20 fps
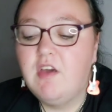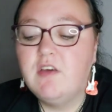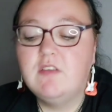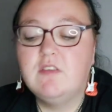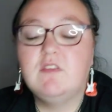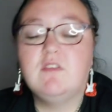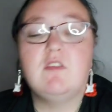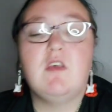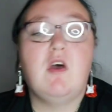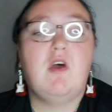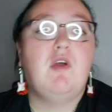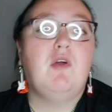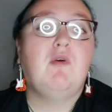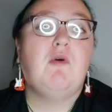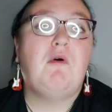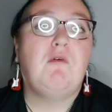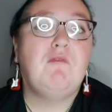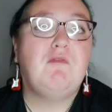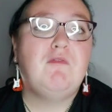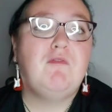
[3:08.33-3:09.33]

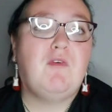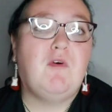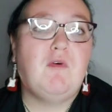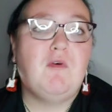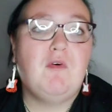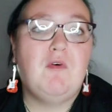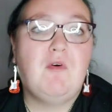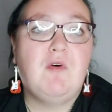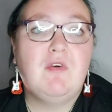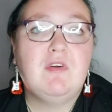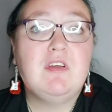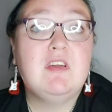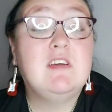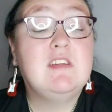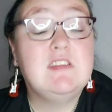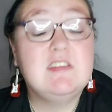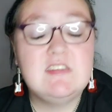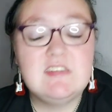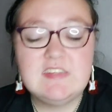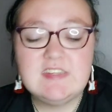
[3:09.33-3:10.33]
So for
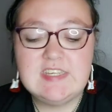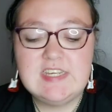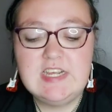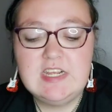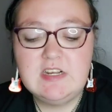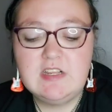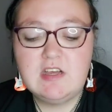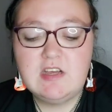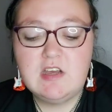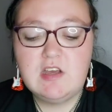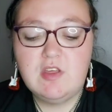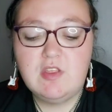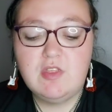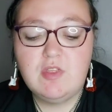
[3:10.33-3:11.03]
concealer,